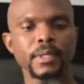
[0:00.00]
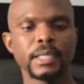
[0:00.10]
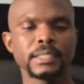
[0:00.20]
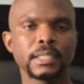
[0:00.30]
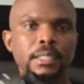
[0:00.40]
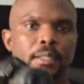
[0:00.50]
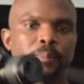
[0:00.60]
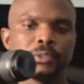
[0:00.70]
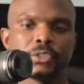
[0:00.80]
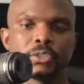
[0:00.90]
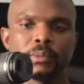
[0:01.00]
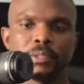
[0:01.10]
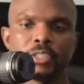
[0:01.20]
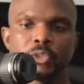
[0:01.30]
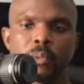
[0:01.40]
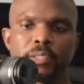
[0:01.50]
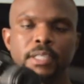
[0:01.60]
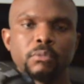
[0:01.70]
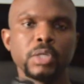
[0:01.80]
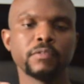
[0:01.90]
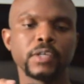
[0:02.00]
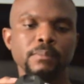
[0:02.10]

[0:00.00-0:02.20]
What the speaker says: I take a lot of pictures with this one, and whenever